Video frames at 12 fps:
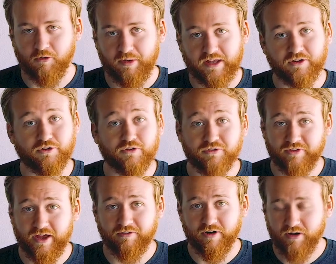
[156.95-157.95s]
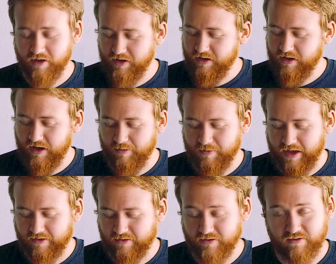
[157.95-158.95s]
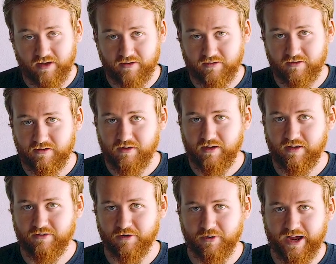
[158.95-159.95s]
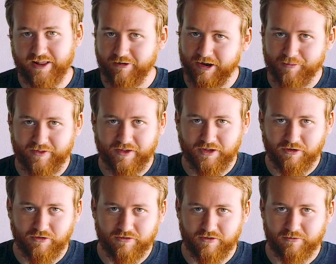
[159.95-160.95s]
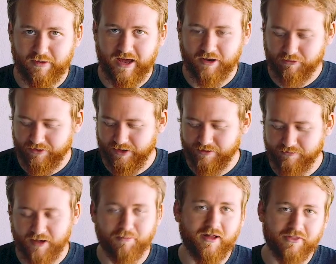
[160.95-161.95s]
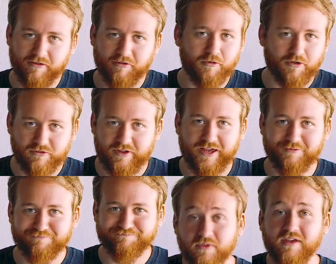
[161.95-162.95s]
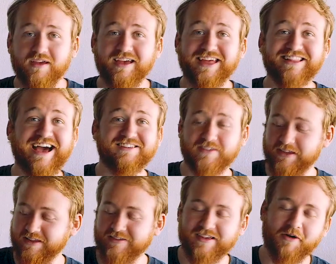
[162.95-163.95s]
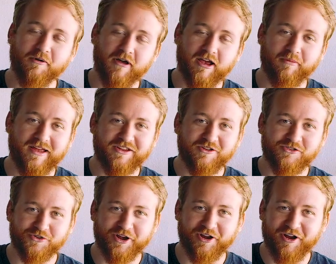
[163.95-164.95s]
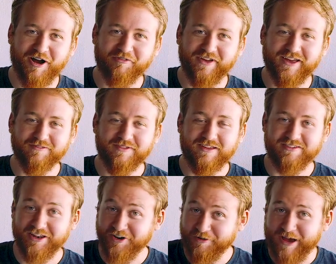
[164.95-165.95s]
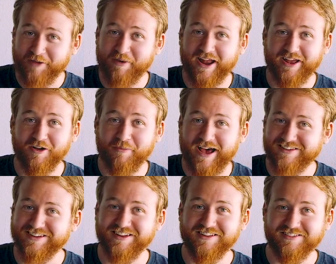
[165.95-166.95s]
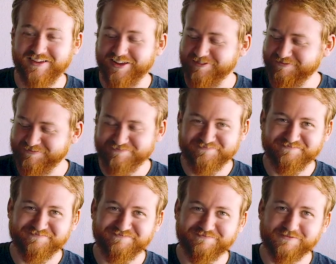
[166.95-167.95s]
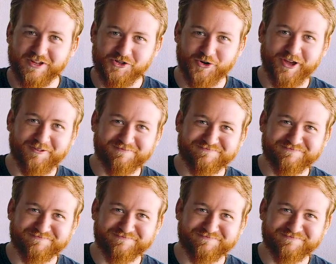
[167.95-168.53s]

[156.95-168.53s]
will begin to lose flavor as it sits, and so we highly recommend that you use this bag within a month of the roast date. And lastly, this is how we recommend you enjoy your coffee. Sitting on your back patio, basking in the sun. Enjoy.